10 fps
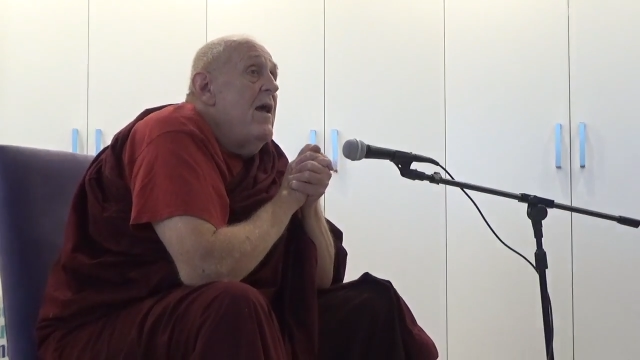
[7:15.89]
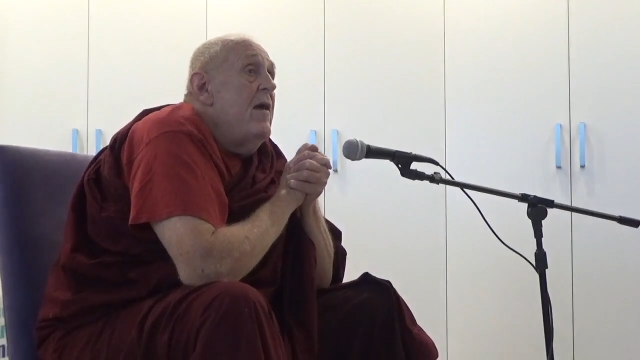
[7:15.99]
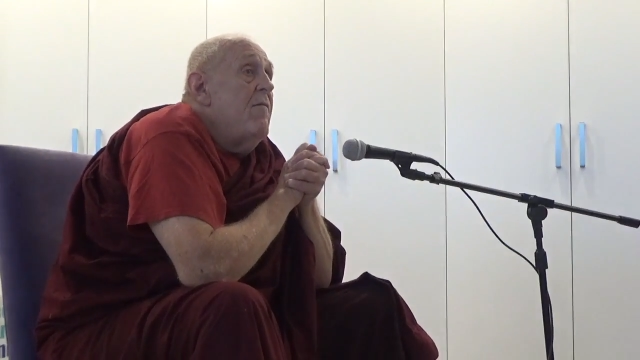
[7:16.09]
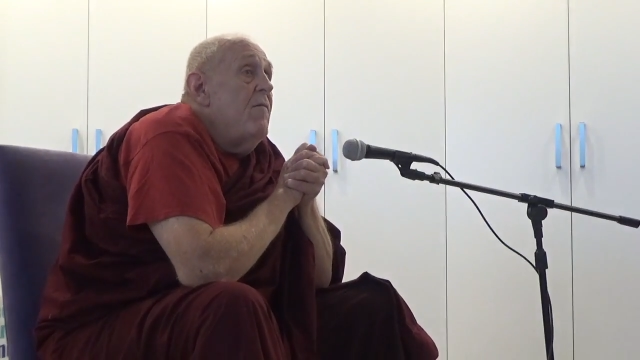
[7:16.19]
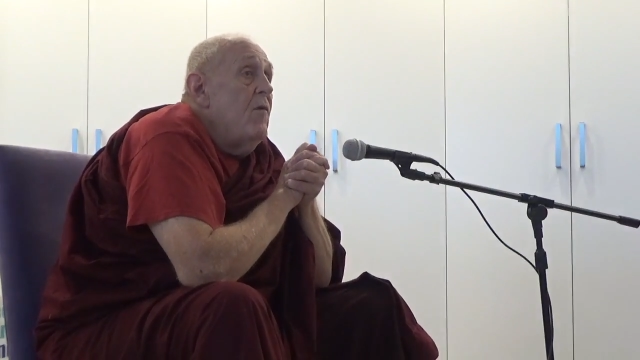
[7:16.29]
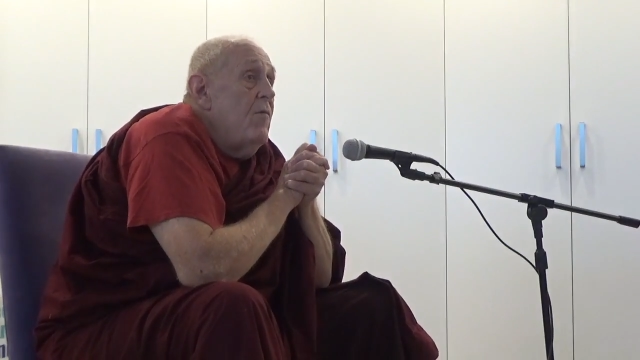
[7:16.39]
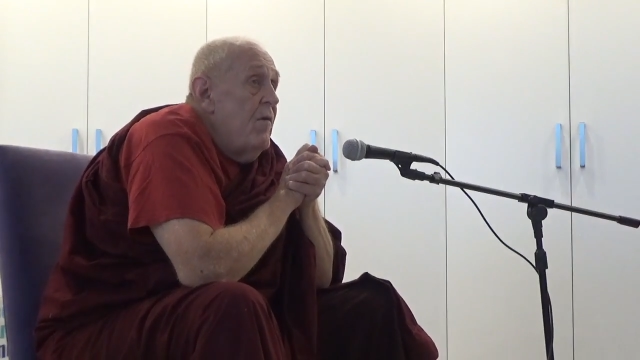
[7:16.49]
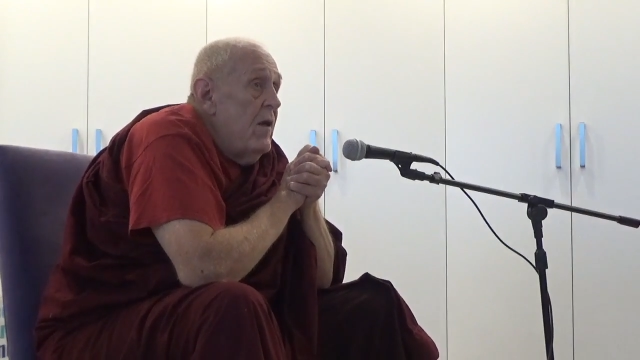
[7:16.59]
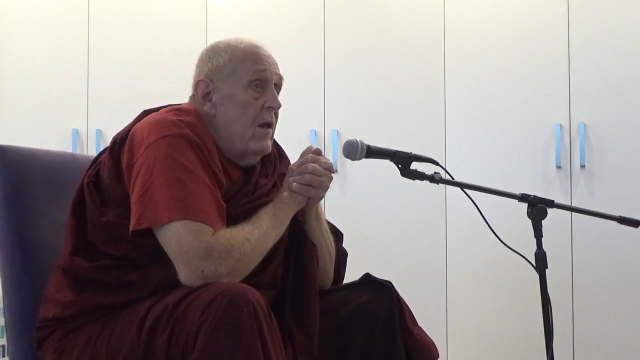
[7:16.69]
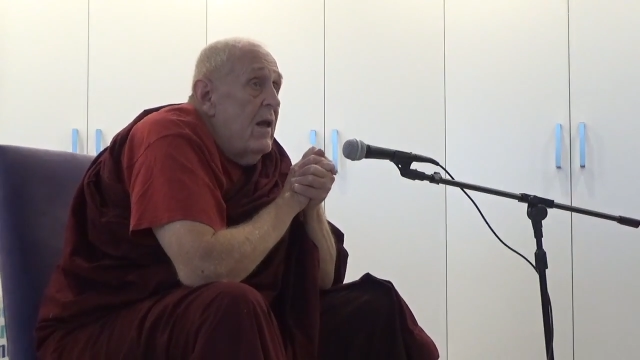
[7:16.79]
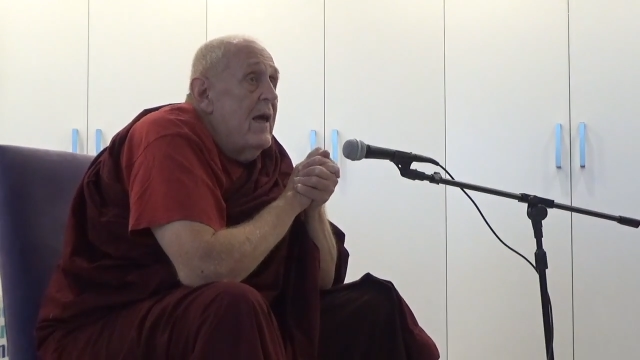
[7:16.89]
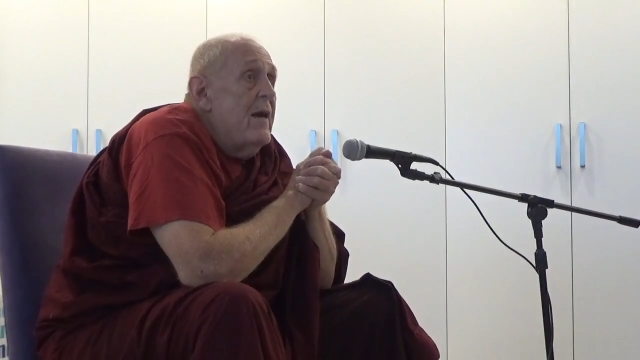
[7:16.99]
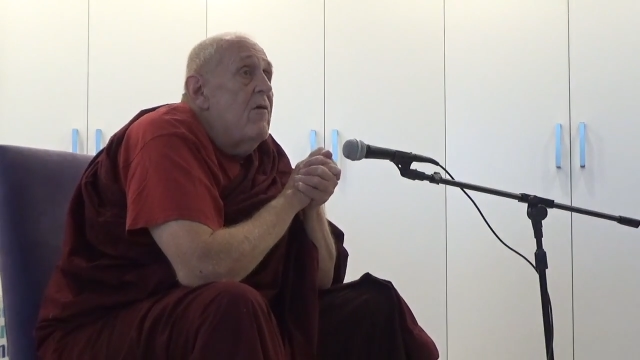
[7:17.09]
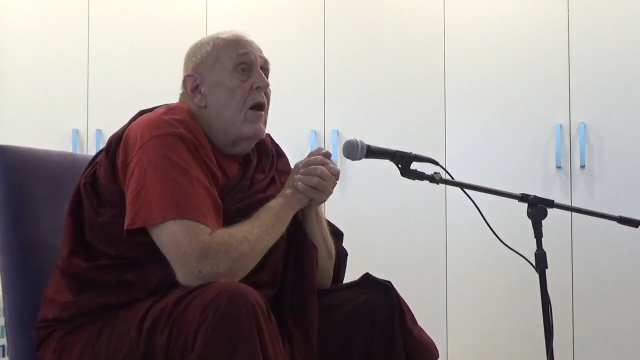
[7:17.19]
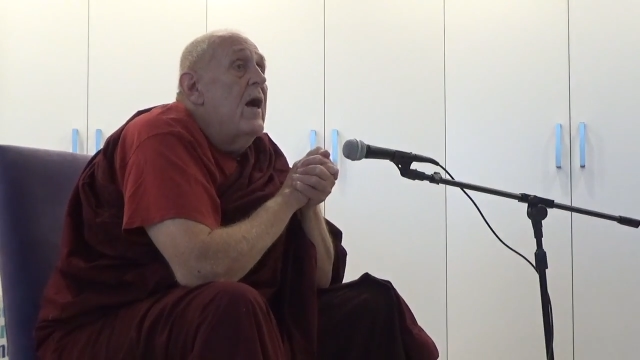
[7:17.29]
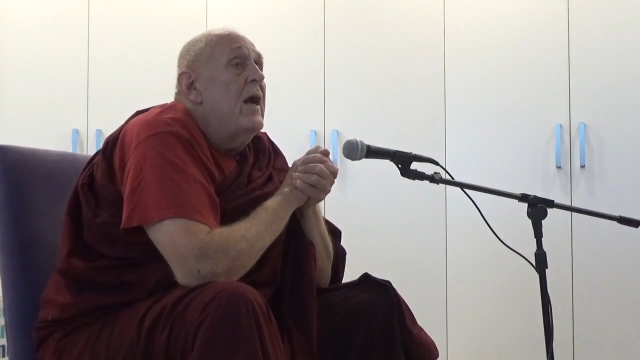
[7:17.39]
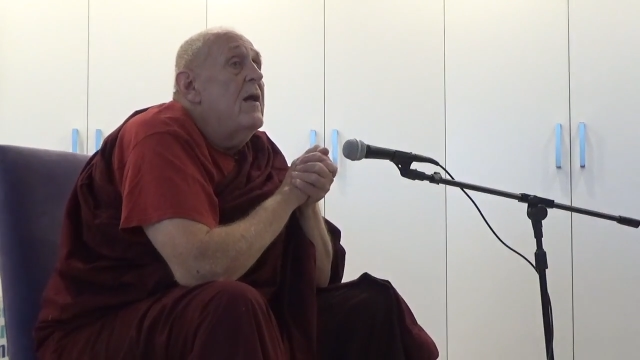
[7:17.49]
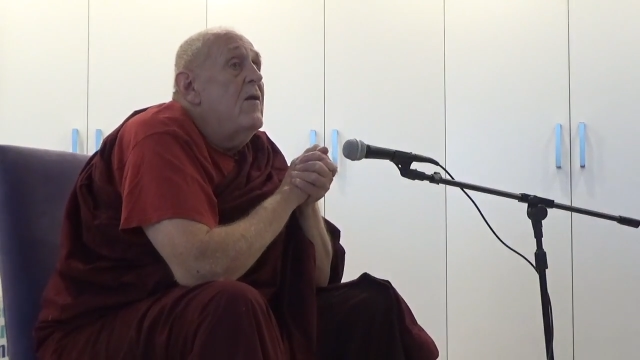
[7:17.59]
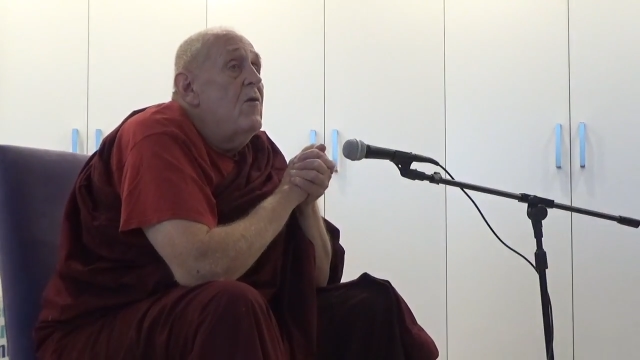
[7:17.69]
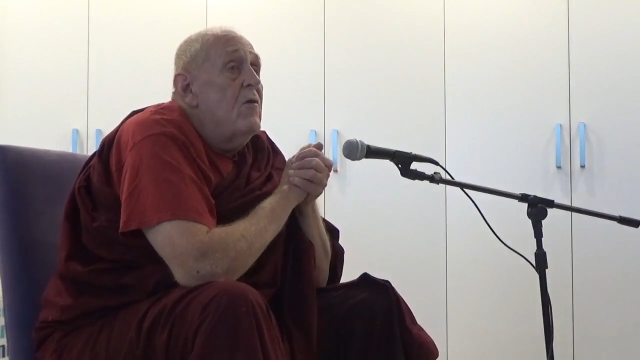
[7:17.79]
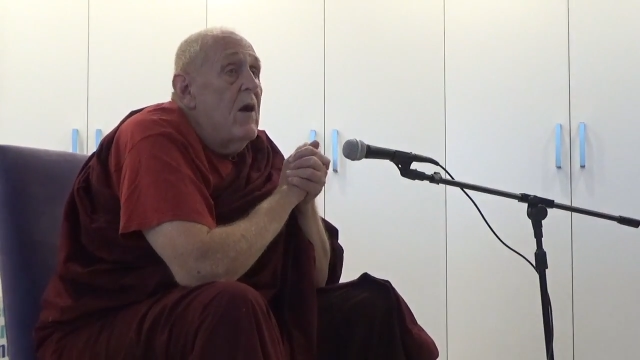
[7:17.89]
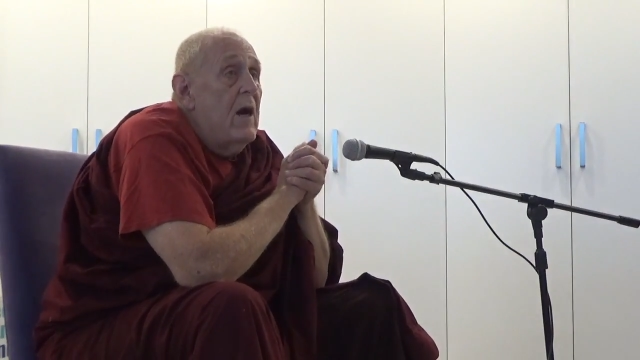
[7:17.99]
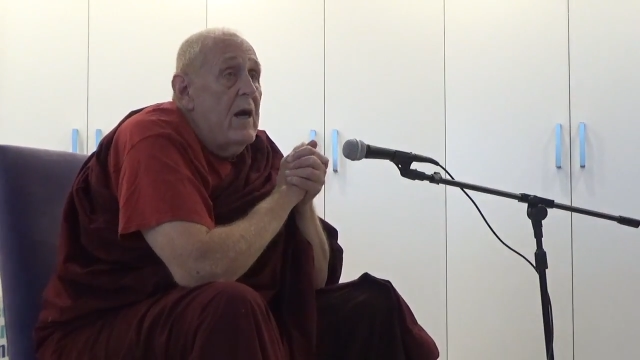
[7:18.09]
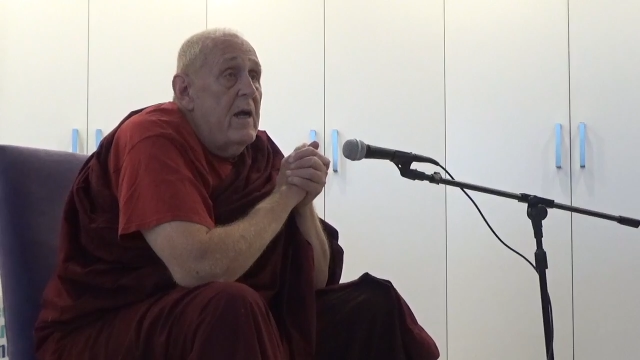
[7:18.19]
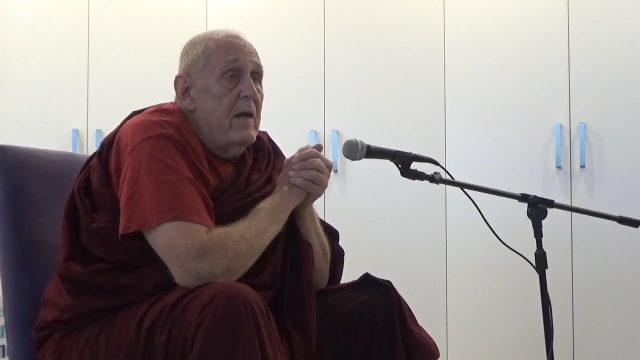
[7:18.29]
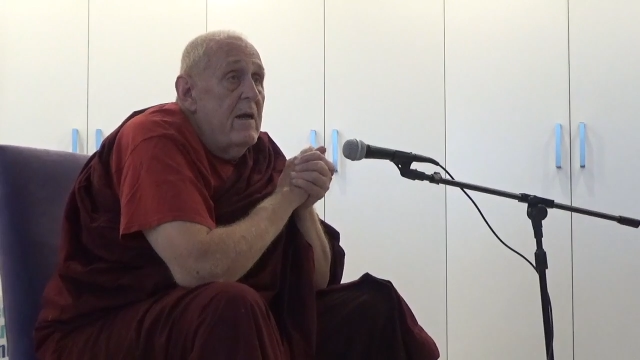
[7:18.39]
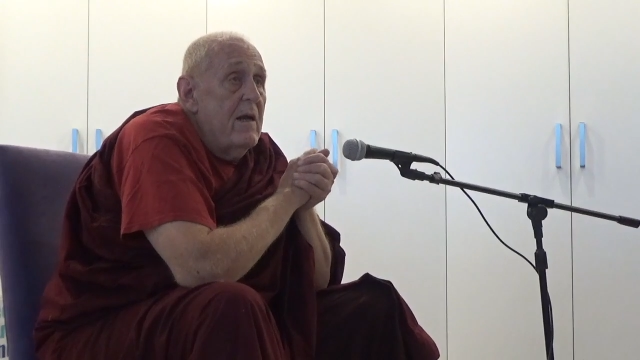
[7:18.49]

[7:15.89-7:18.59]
If you feel like crying, you cry.